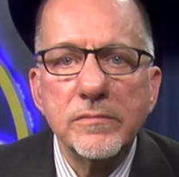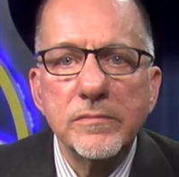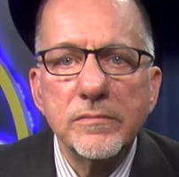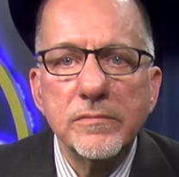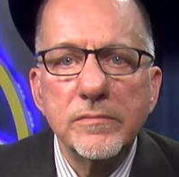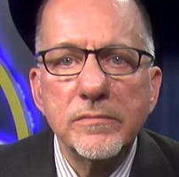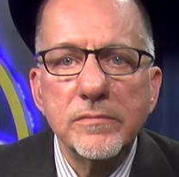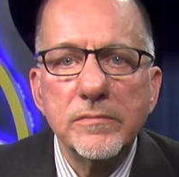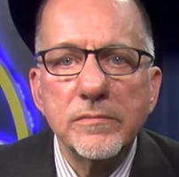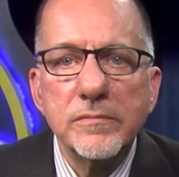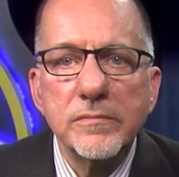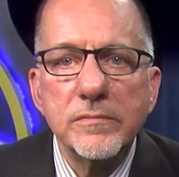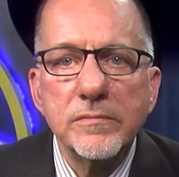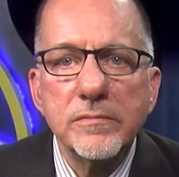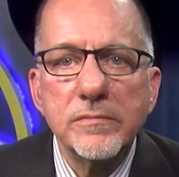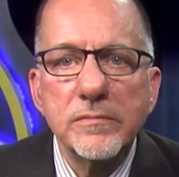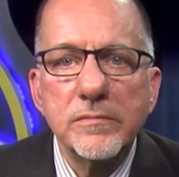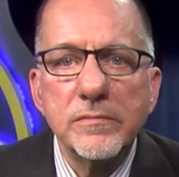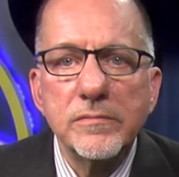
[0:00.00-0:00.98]

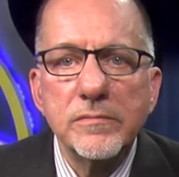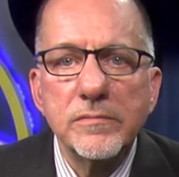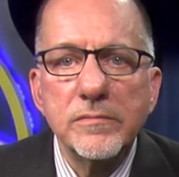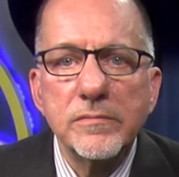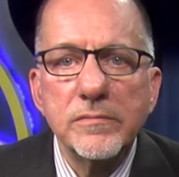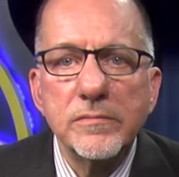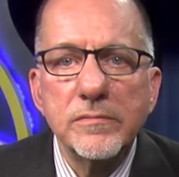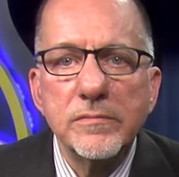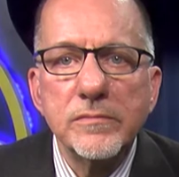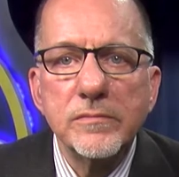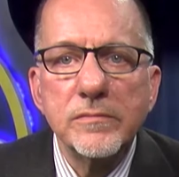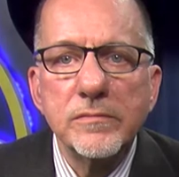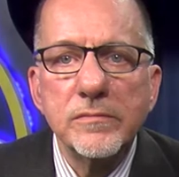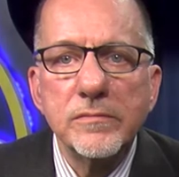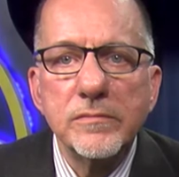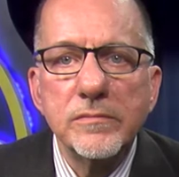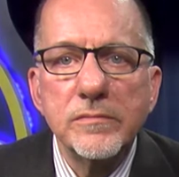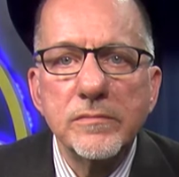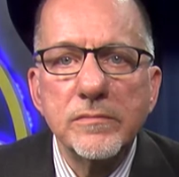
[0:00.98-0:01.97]

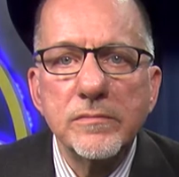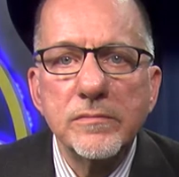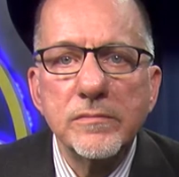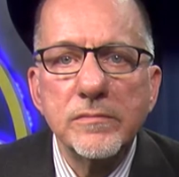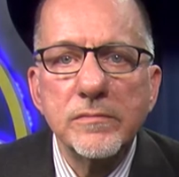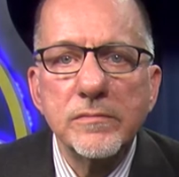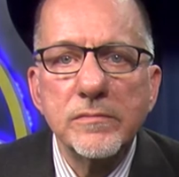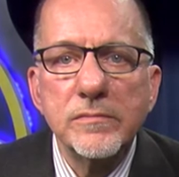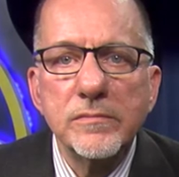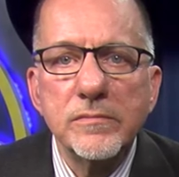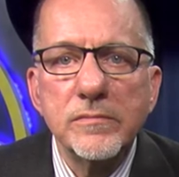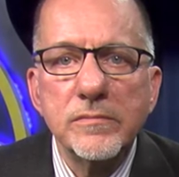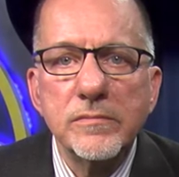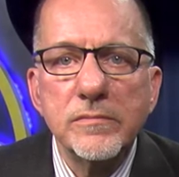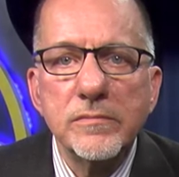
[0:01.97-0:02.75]
[no speech]